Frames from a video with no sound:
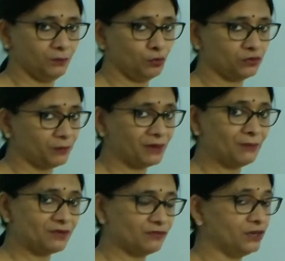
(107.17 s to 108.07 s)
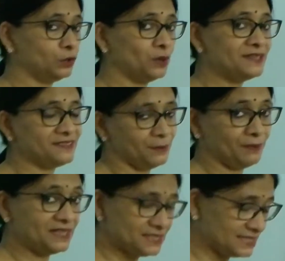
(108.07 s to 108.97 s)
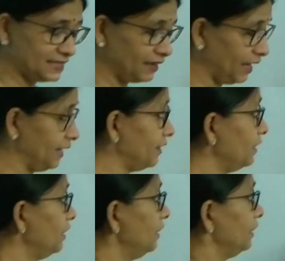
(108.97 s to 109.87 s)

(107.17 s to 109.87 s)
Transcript: books sometimes referred to as CBCA.